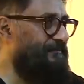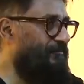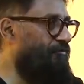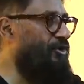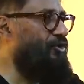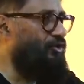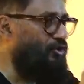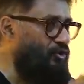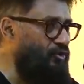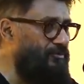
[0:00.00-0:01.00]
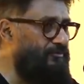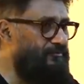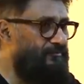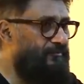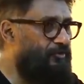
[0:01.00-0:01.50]
what do you do?
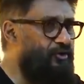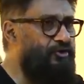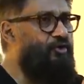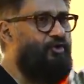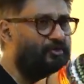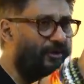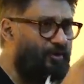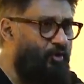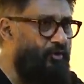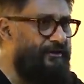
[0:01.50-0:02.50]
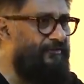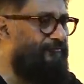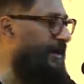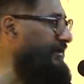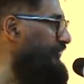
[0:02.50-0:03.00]
Don't you go to the court and
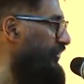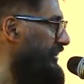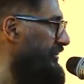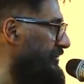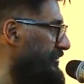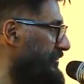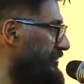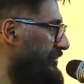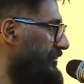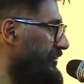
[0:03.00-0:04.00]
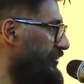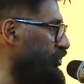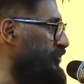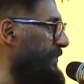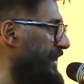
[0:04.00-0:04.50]
fight for it?
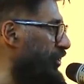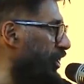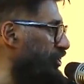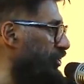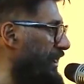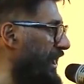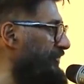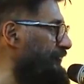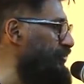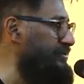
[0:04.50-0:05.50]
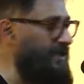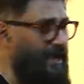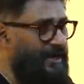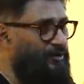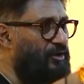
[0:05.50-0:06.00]
You spend all your life, you say,
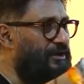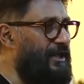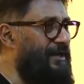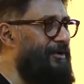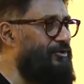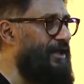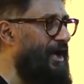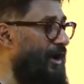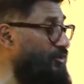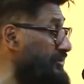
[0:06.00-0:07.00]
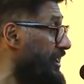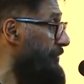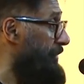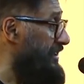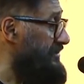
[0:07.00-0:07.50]
I don't care about the house,
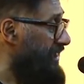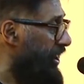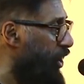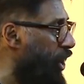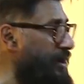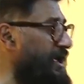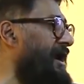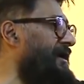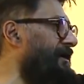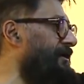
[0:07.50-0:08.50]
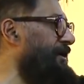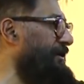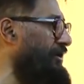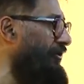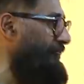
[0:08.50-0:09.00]
but it's the honor and
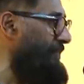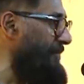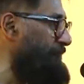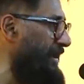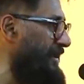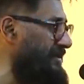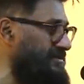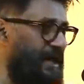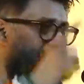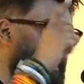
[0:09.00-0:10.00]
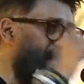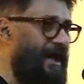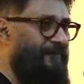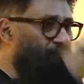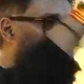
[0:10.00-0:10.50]
dignity of my parents, I
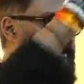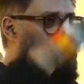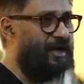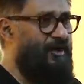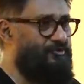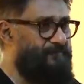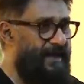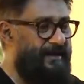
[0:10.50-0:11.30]
have to get the house back.